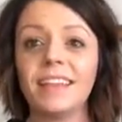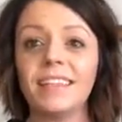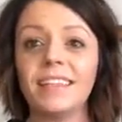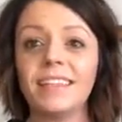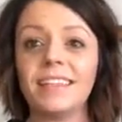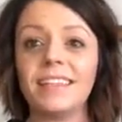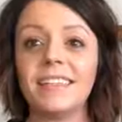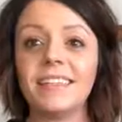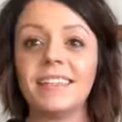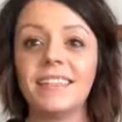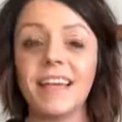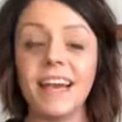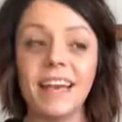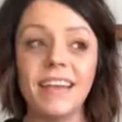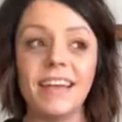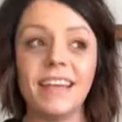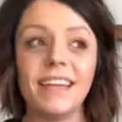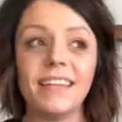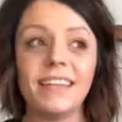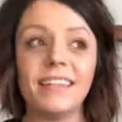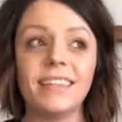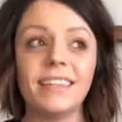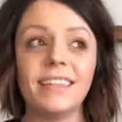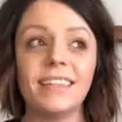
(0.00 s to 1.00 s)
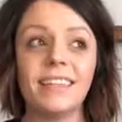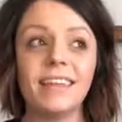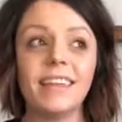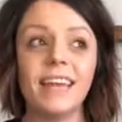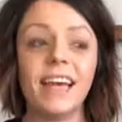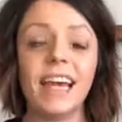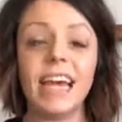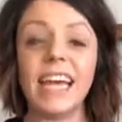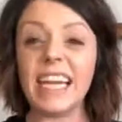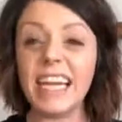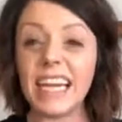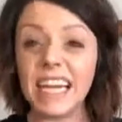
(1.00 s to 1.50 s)
send
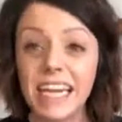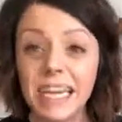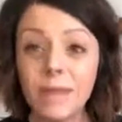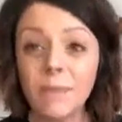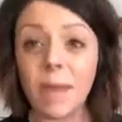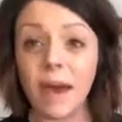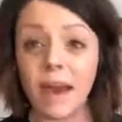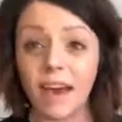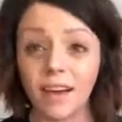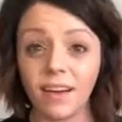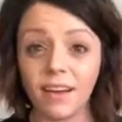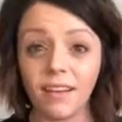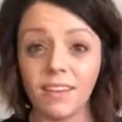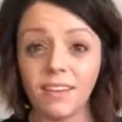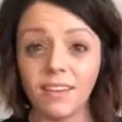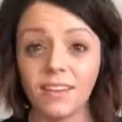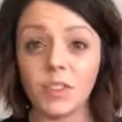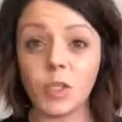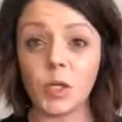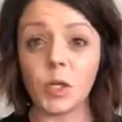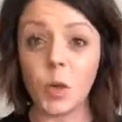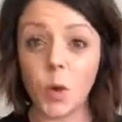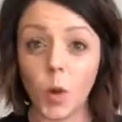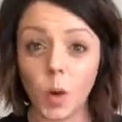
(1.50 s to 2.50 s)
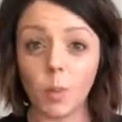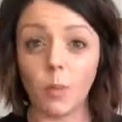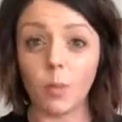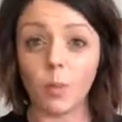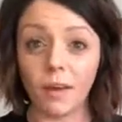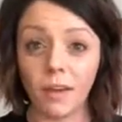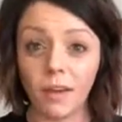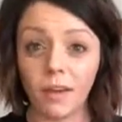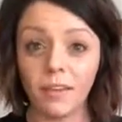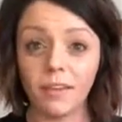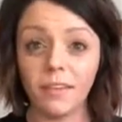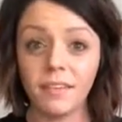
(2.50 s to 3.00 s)
an email to
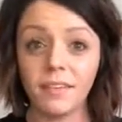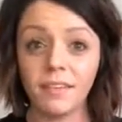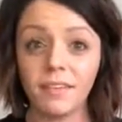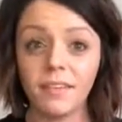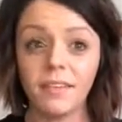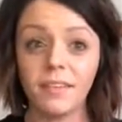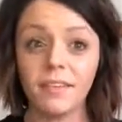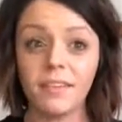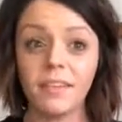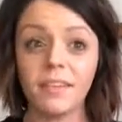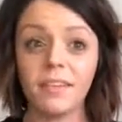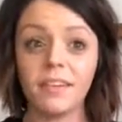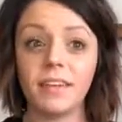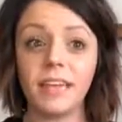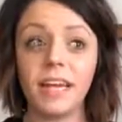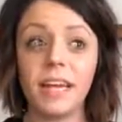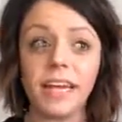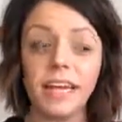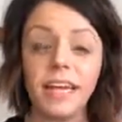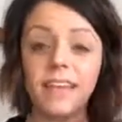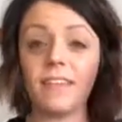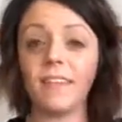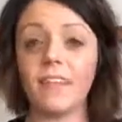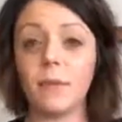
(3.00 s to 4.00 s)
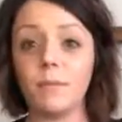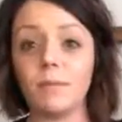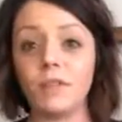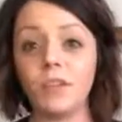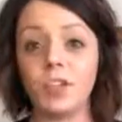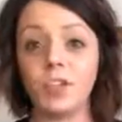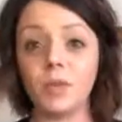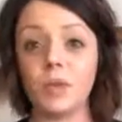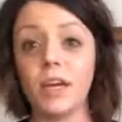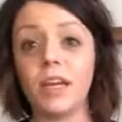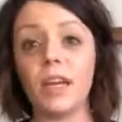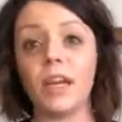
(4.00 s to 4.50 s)
corporate and get them to
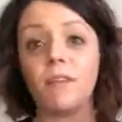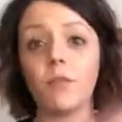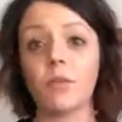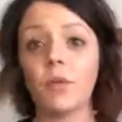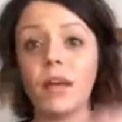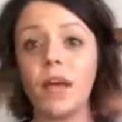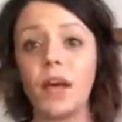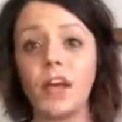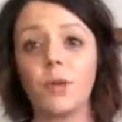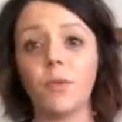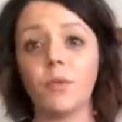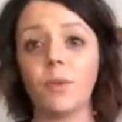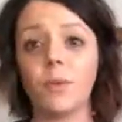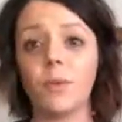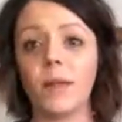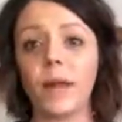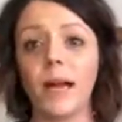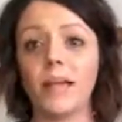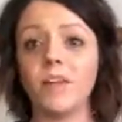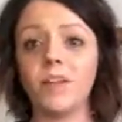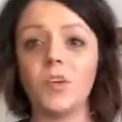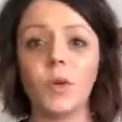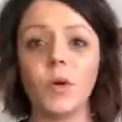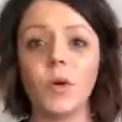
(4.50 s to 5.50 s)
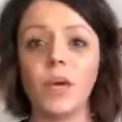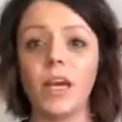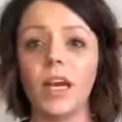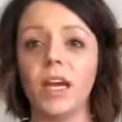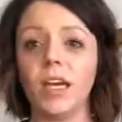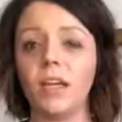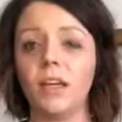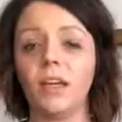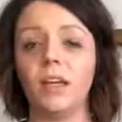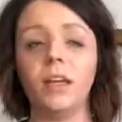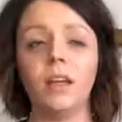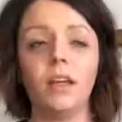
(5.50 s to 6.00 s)
do it. And everyone had to reply to it.
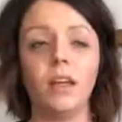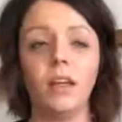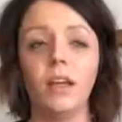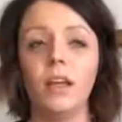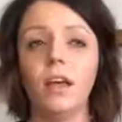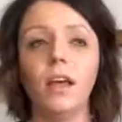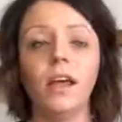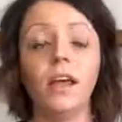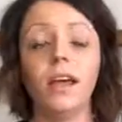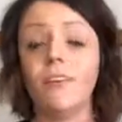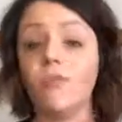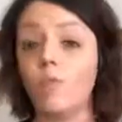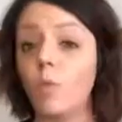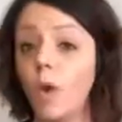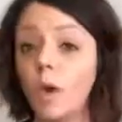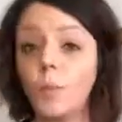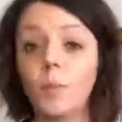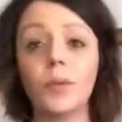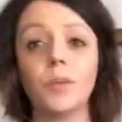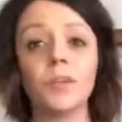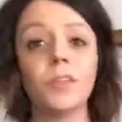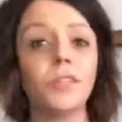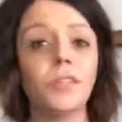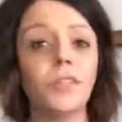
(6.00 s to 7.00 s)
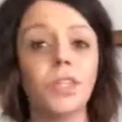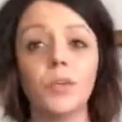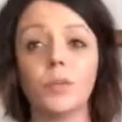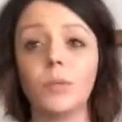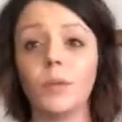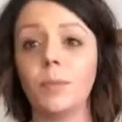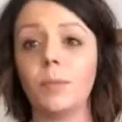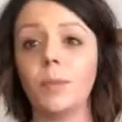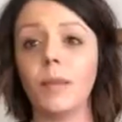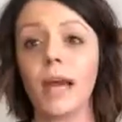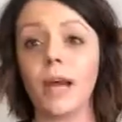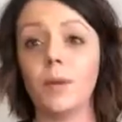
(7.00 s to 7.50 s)
And if one person didn't
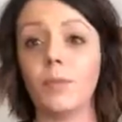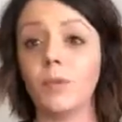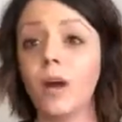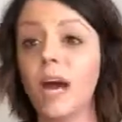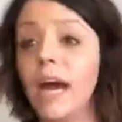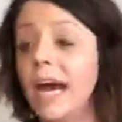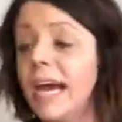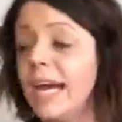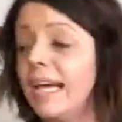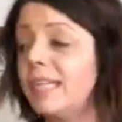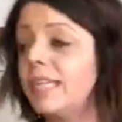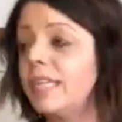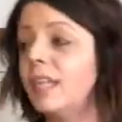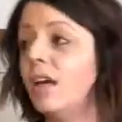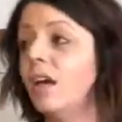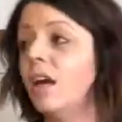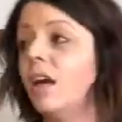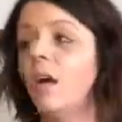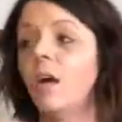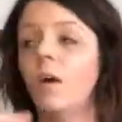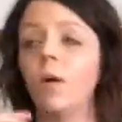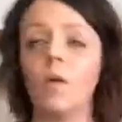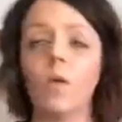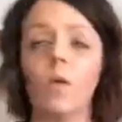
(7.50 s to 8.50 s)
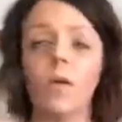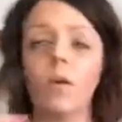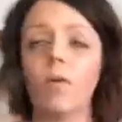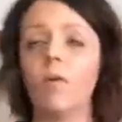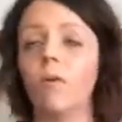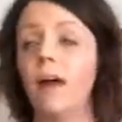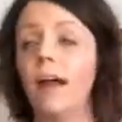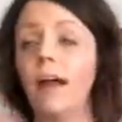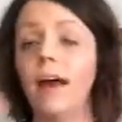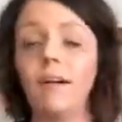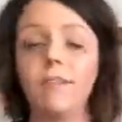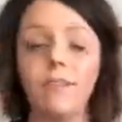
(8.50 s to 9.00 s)
reply right or
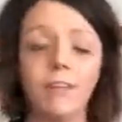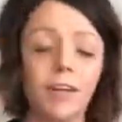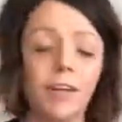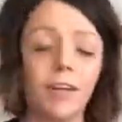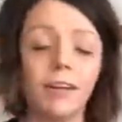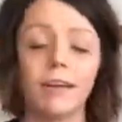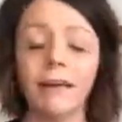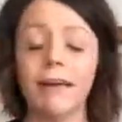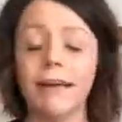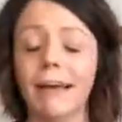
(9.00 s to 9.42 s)
whatever,